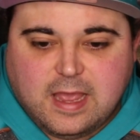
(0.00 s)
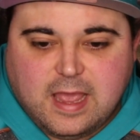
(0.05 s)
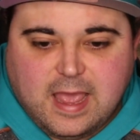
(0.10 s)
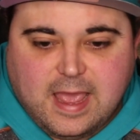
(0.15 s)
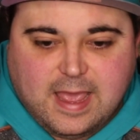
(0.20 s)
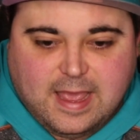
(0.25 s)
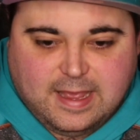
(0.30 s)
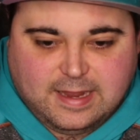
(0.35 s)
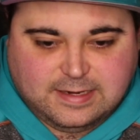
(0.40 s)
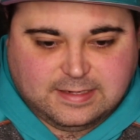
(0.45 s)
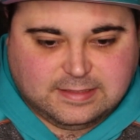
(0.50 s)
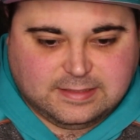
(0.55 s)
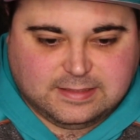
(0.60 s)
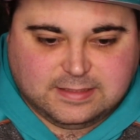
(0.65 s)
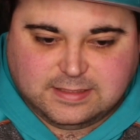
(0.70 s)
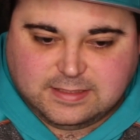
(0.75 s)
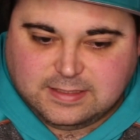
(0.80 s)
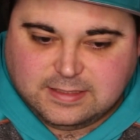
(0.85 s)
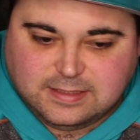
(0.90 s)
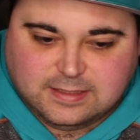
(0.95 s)

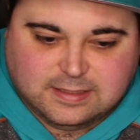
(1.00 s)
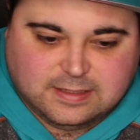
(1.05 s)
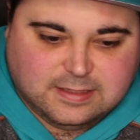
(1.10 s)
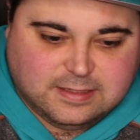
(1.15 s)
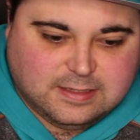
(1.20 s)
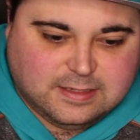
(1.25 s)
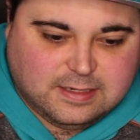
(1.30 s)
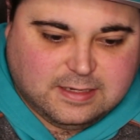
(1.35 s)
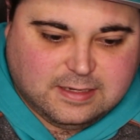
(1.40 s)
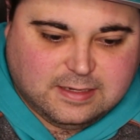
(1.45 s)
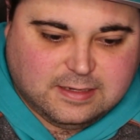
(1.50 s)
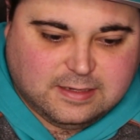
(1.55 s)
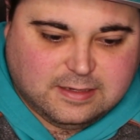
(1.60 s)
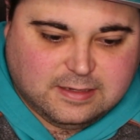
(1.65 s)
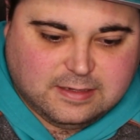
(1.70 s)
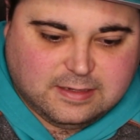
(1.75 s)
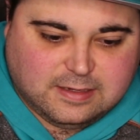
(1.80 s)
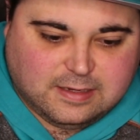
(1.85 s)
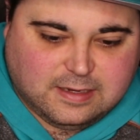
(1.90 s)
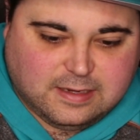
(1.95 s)
And
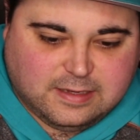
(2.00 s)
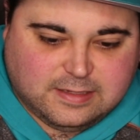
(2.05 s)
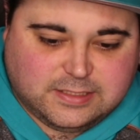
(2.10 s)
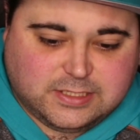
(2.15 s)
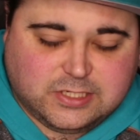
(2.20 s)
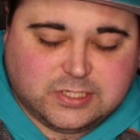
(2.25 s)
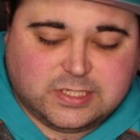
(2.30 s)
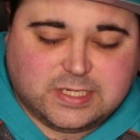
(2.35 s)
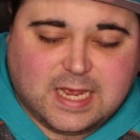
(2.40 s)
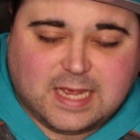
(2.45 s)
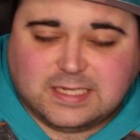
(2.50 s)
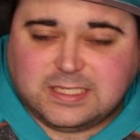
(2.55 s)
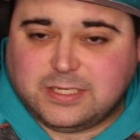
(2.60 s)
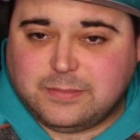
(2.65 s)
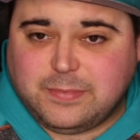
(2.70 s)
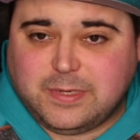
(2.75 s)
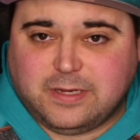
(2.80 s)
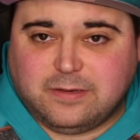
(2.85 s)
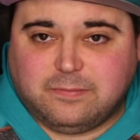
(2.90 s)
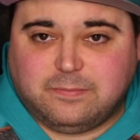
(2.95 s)
it just has
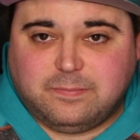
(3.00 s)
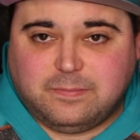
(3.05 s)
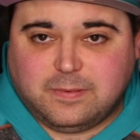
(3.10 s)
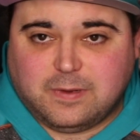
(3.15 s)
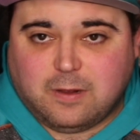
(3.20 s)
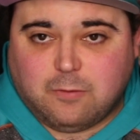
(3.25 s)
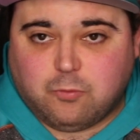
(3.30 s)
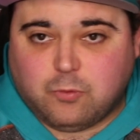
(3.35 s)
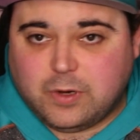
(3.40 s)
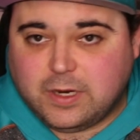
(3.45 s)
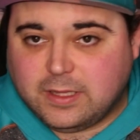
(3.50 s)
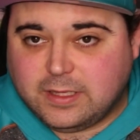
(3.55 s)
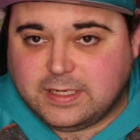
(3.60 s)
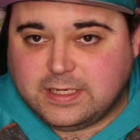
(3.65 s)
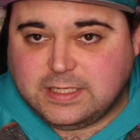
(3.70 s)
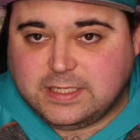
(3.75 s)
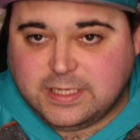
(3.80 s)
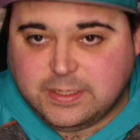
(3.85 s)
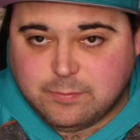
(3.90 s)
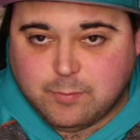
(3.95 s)
to be a
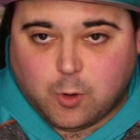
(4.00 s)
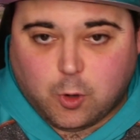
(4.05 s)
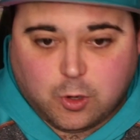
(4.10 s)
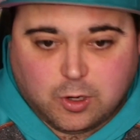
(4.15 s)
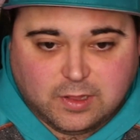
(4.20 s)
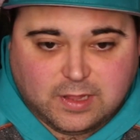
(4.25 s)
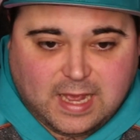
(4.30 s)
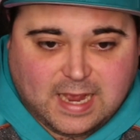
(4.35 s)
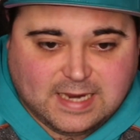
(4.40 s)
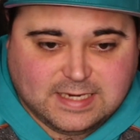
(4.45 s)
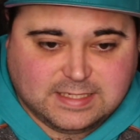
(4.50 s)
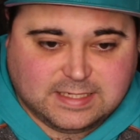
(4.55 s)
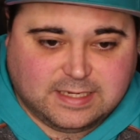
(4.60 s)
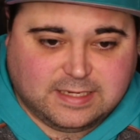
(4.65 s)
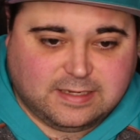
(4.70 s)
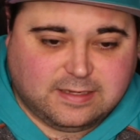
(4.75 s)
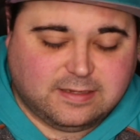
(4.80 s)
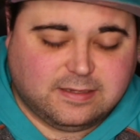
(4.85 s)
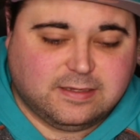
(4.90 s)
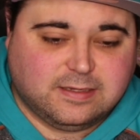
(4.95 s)
really
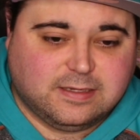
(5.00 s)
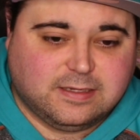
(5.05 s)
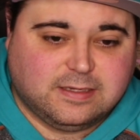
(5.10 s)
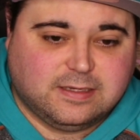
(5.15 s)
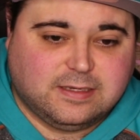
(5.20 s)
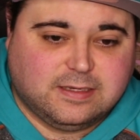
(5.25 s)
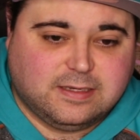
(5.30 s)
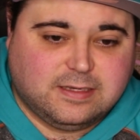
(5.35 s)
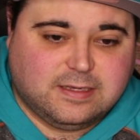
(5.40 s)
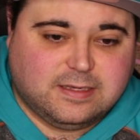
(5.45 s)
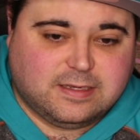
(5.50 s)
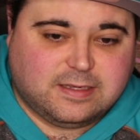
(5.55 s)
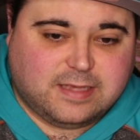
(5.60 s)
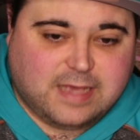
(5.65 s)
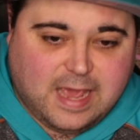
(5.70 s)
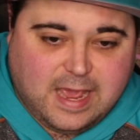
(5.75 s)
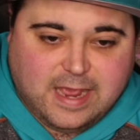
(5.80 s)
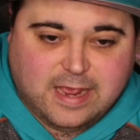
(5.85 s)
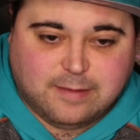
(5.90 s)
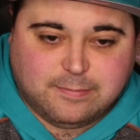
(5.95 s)
demoralizing
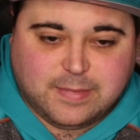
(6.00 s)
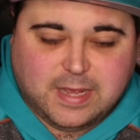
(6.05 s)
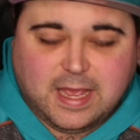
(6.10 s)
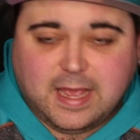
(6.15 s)
game.